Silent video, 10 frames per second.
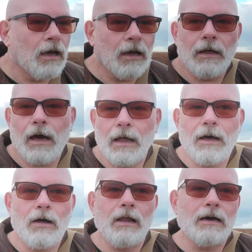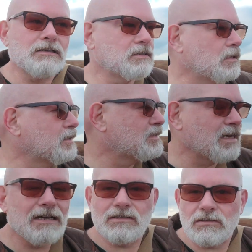I'll actually
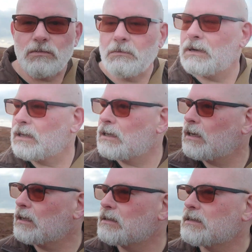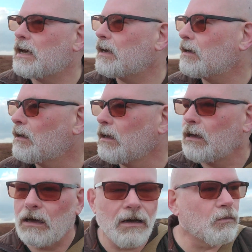take you to them in a sec,
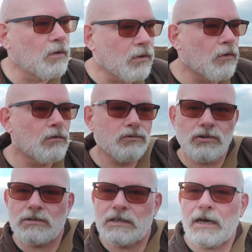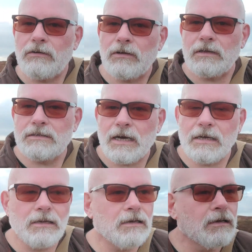where they're all jutting out at the
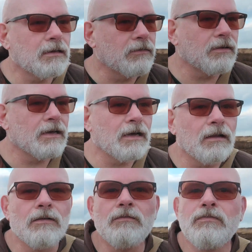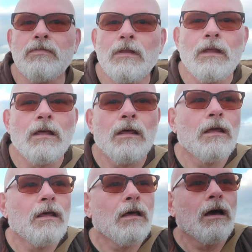side of the hill.
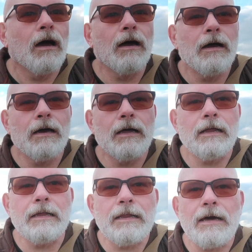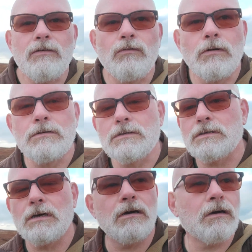It then
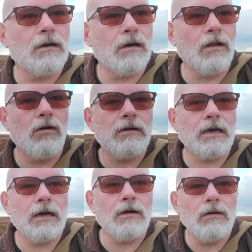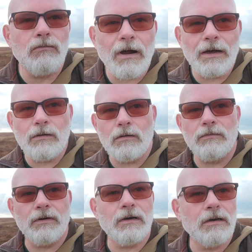runs along here right
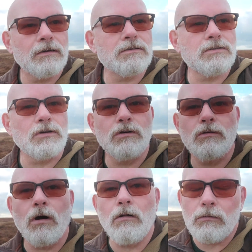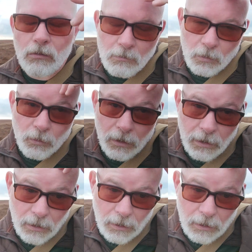over to Turton Moor,